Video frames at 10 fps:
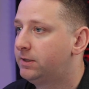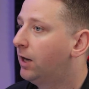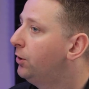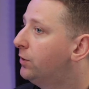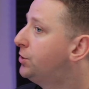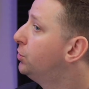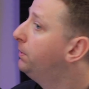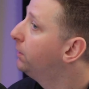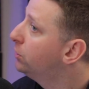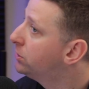tell you that you'll
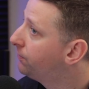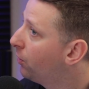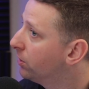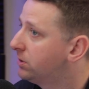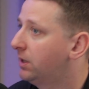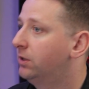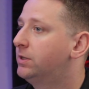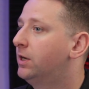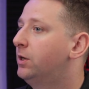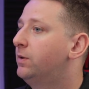be able to use the force.
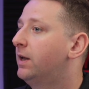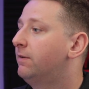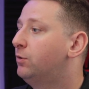It'll tell you that